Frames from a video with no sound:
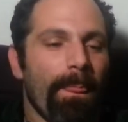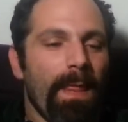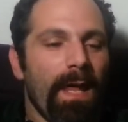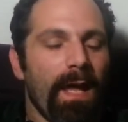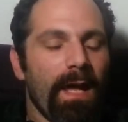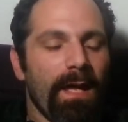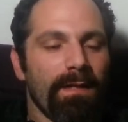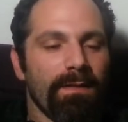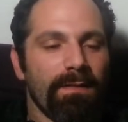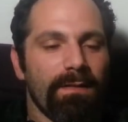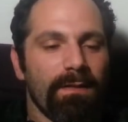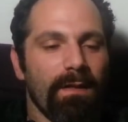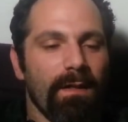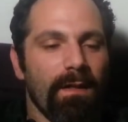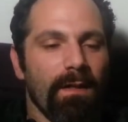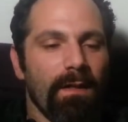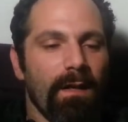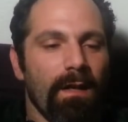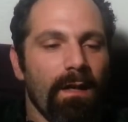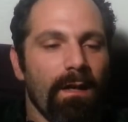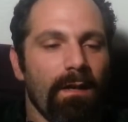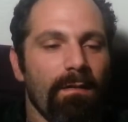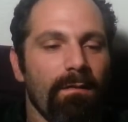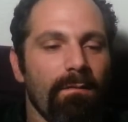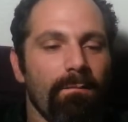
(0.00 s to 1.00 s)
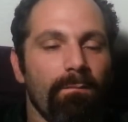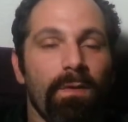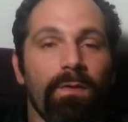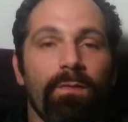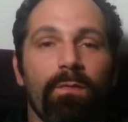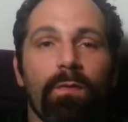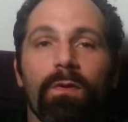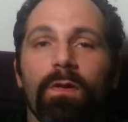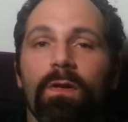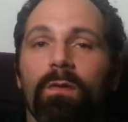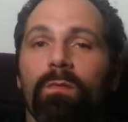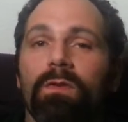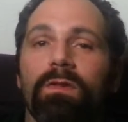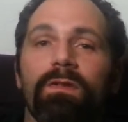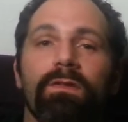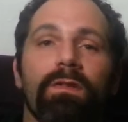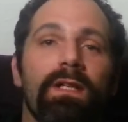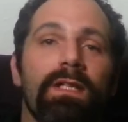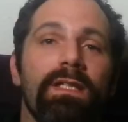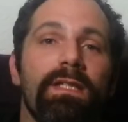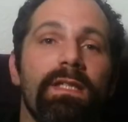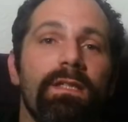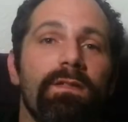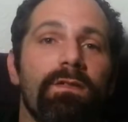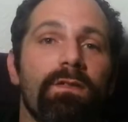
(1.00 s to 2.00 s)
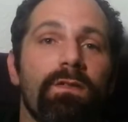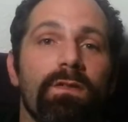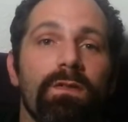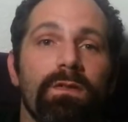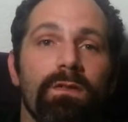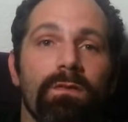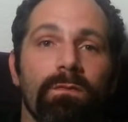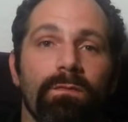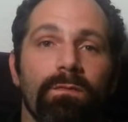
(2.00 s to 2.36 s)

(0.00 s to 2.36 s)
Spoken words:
and before there were transistors.